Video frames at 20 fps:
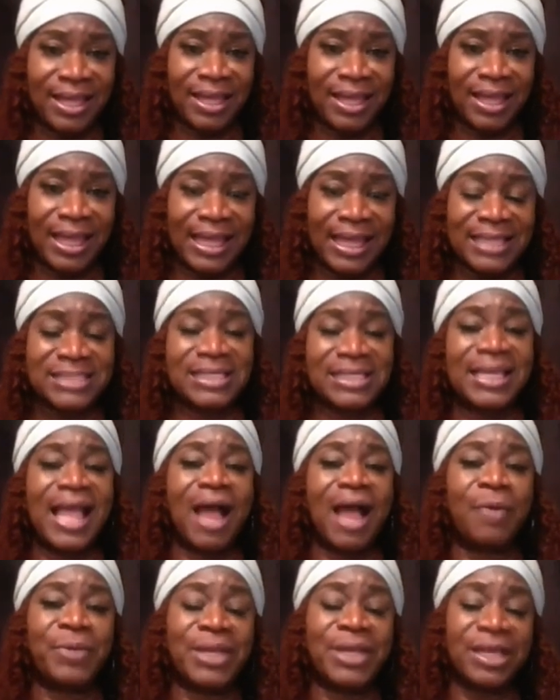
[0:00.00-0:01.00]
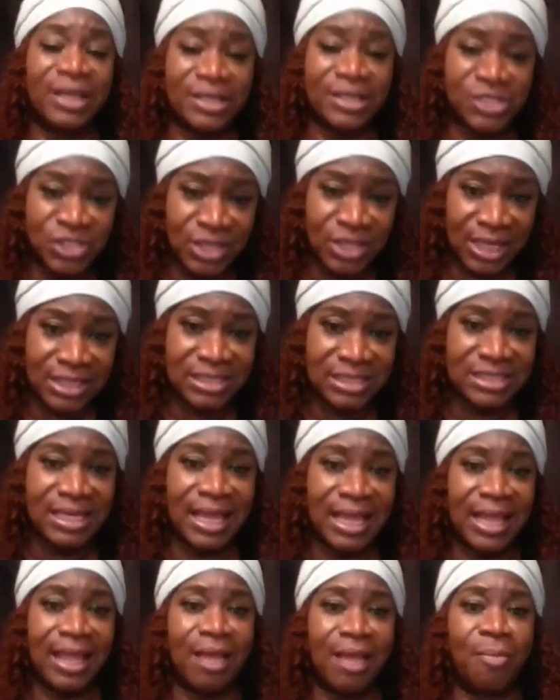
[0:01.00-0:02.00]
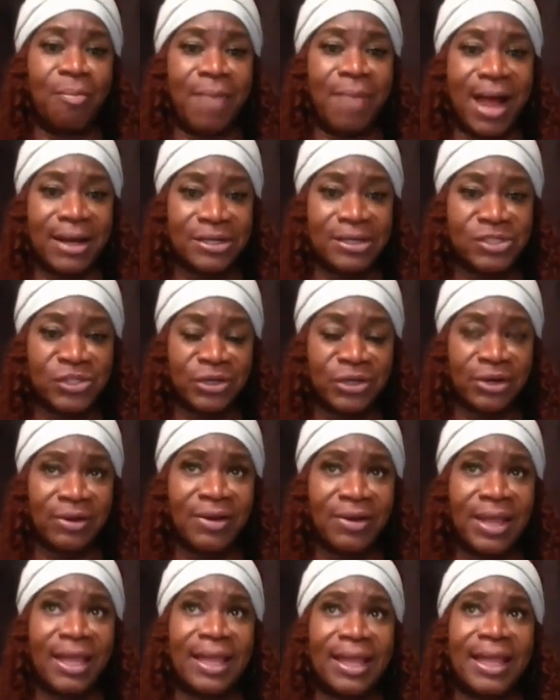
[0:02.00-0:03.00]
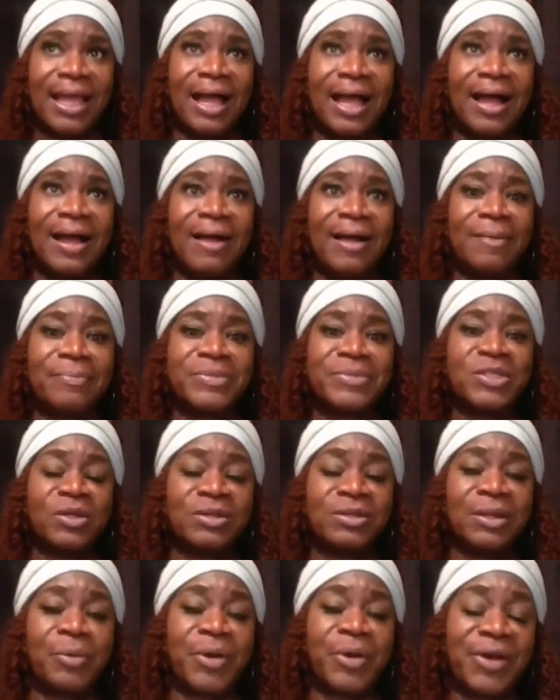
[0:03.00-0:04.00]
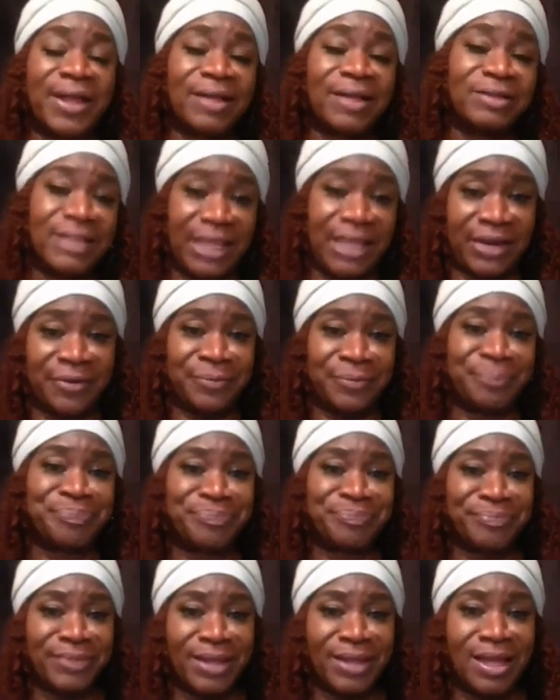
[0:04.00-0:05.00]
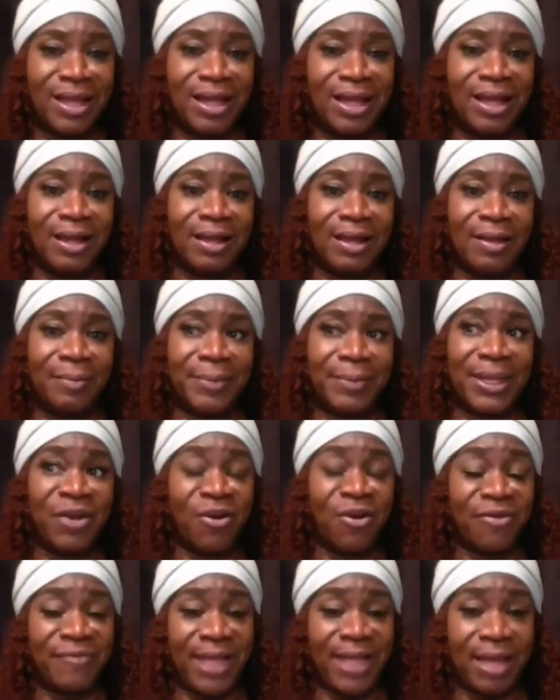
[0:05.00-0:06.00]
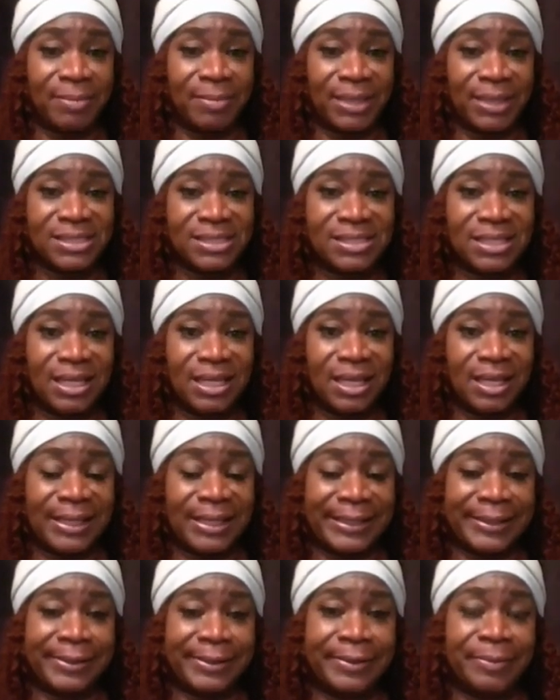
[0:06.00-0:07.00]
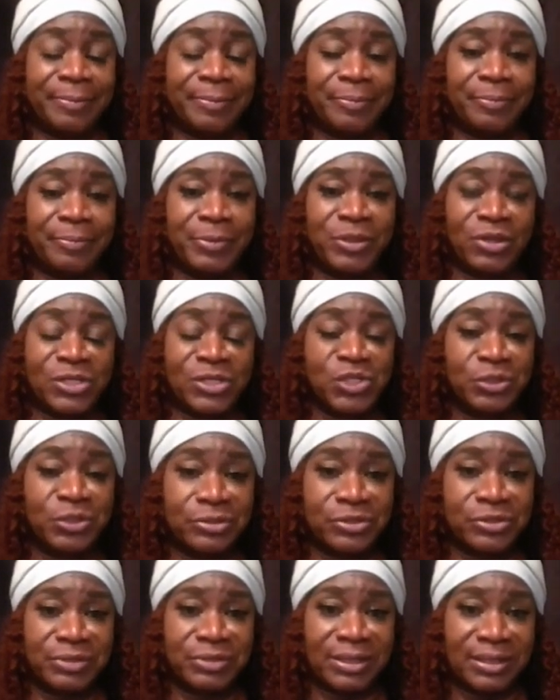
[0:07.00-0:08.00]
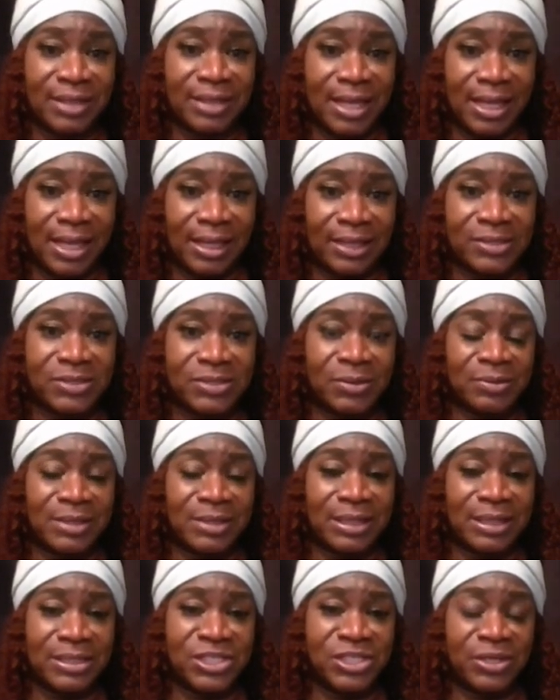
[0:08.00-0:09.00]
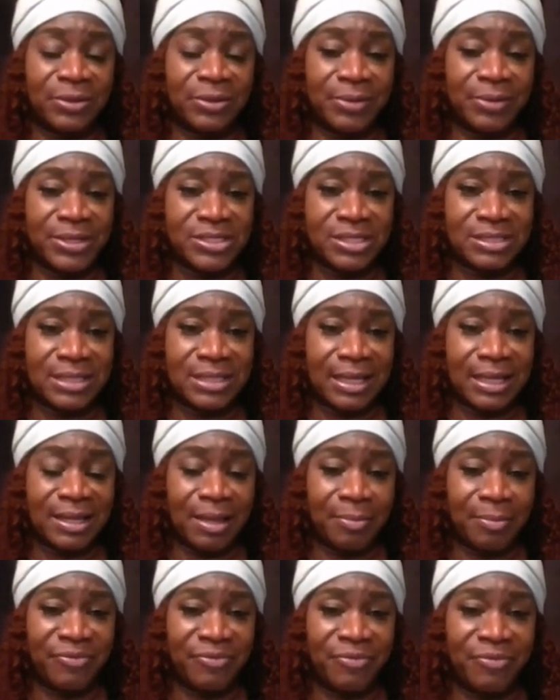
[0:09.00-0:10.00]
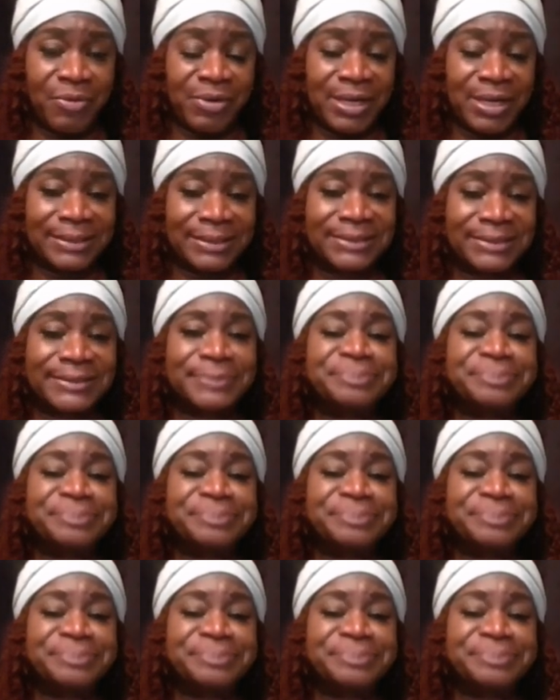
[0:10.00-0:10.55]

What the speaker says: and see how we can adjust and monitor, so that we're healthier, in our families, with our children, and so that the generations that come before us